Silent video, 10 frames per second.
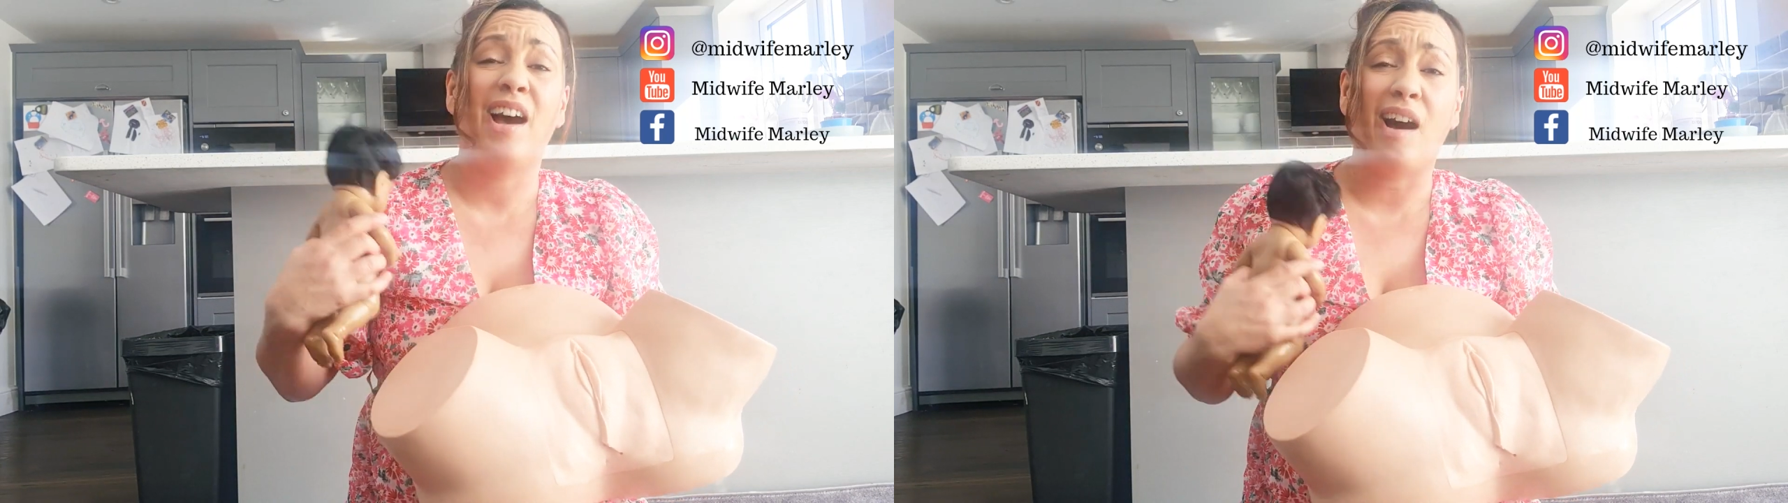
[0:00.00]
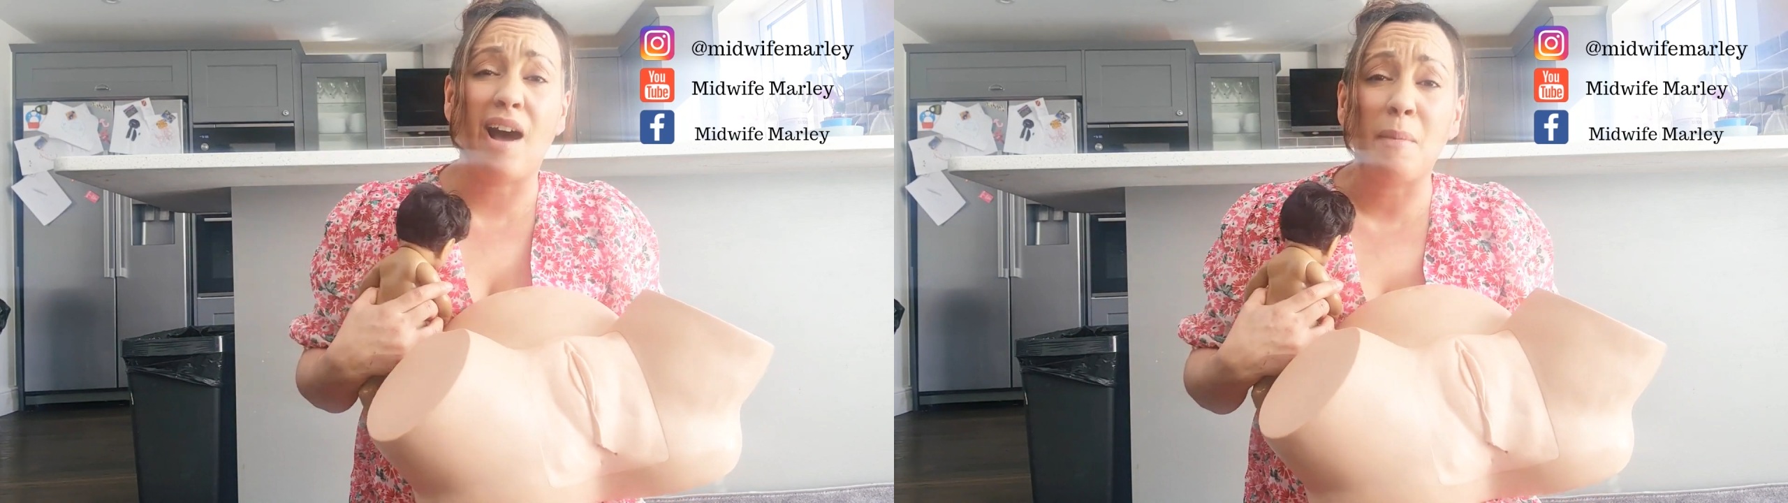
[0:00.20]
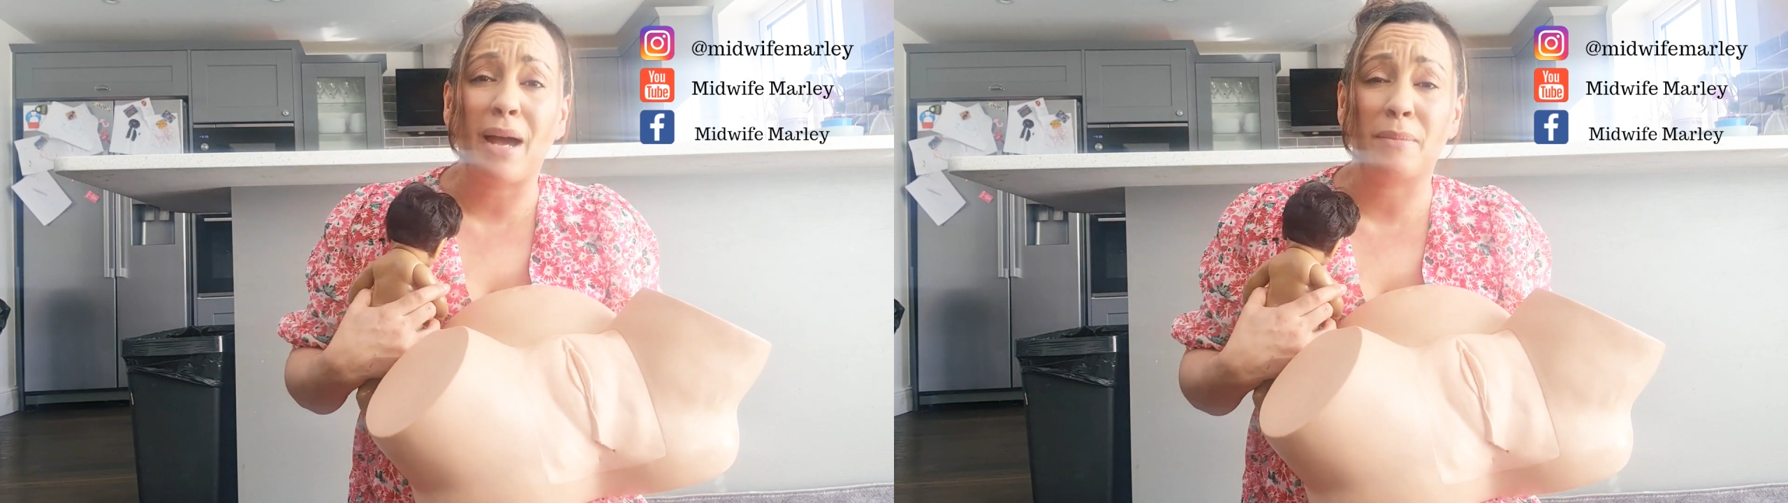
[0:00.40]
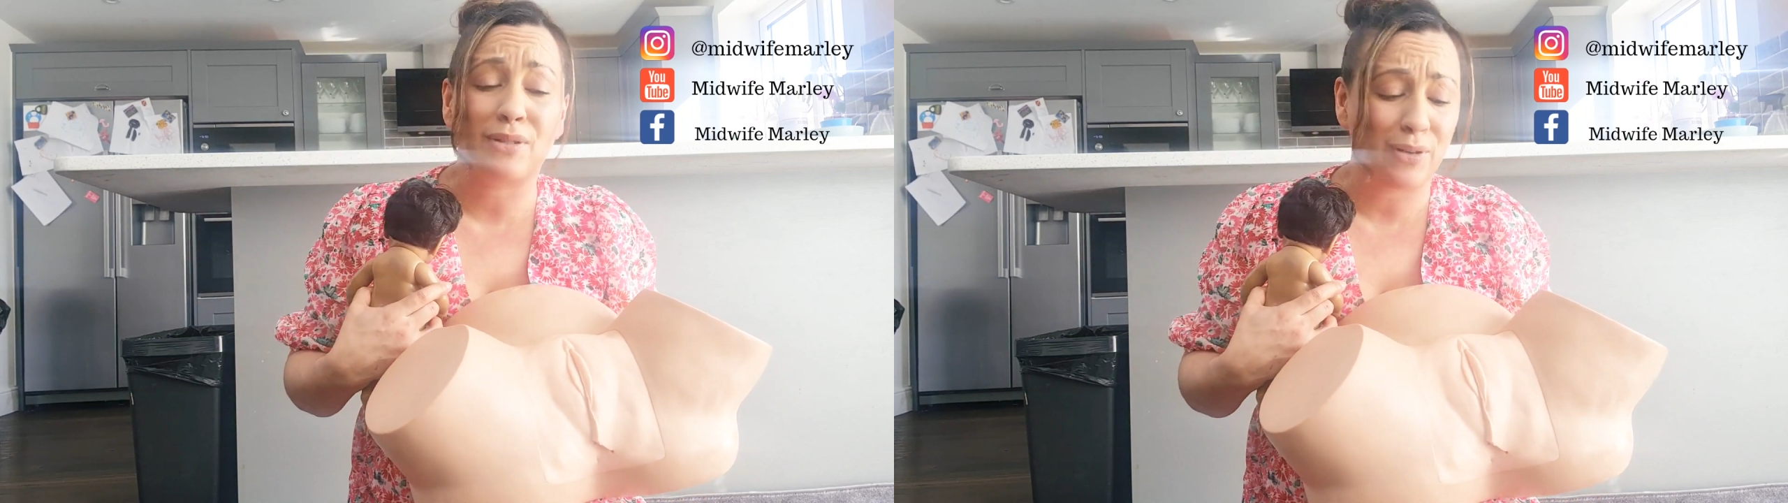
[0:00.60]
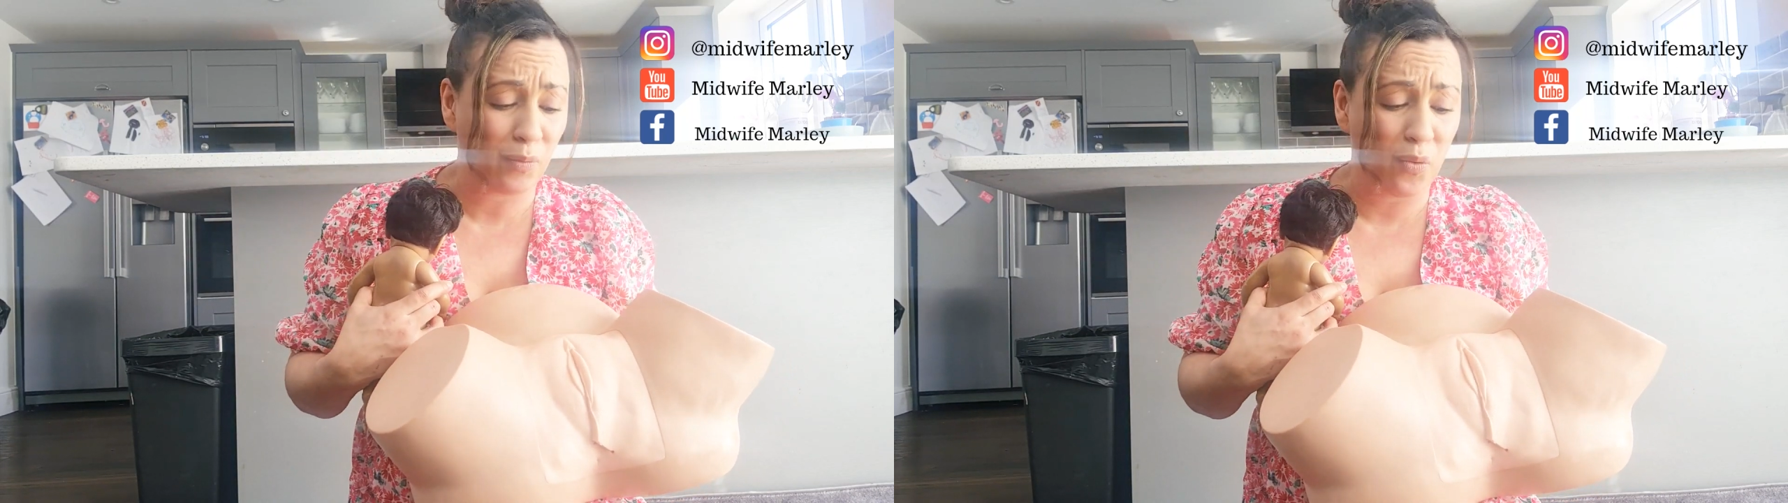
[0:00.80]
I'm
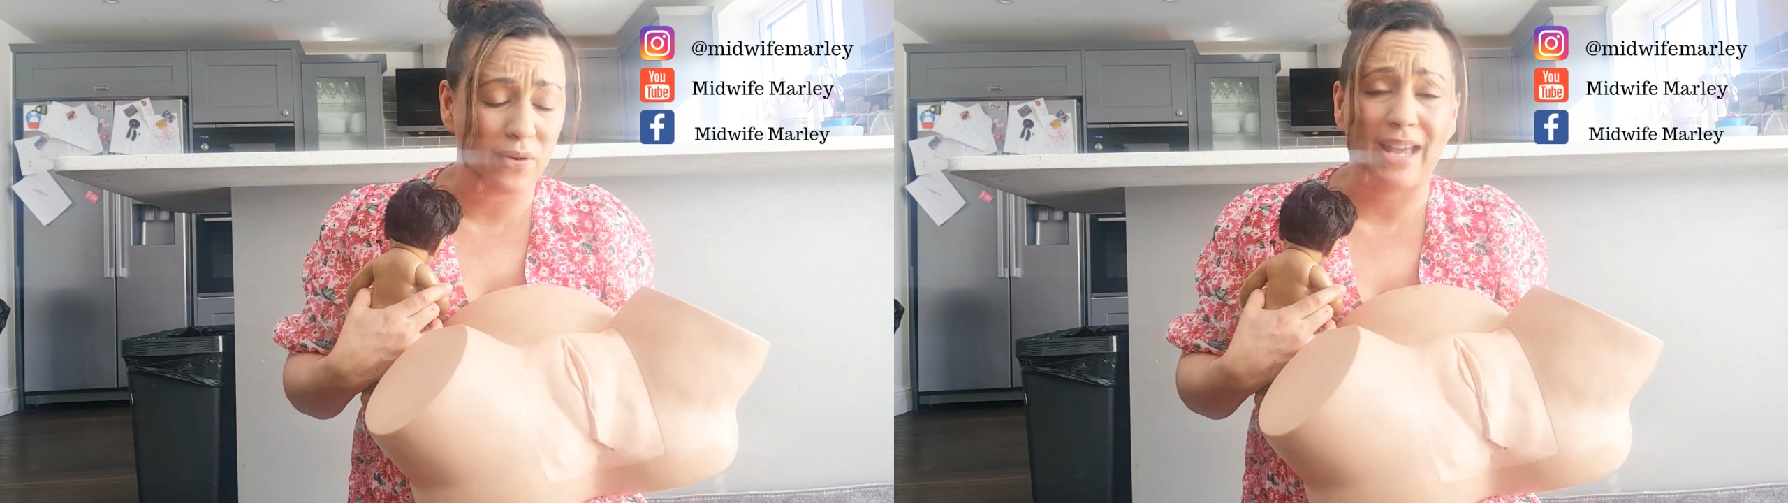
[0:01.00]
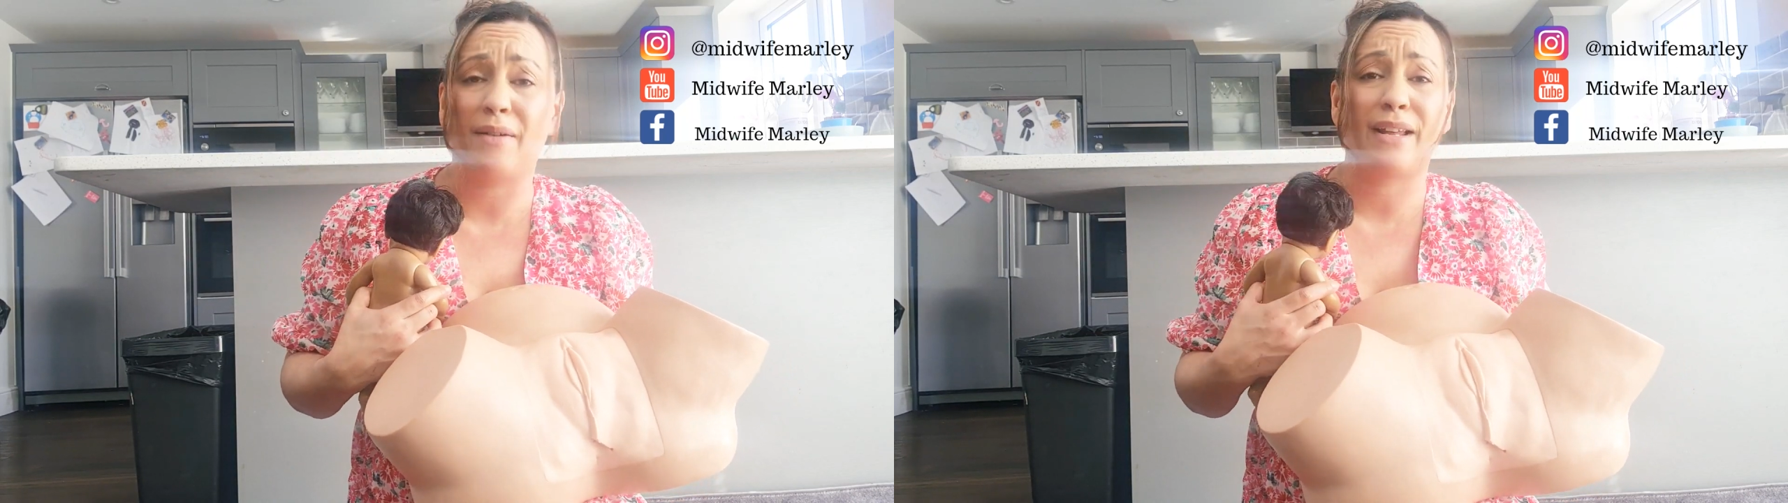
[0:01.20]
absolutely worn out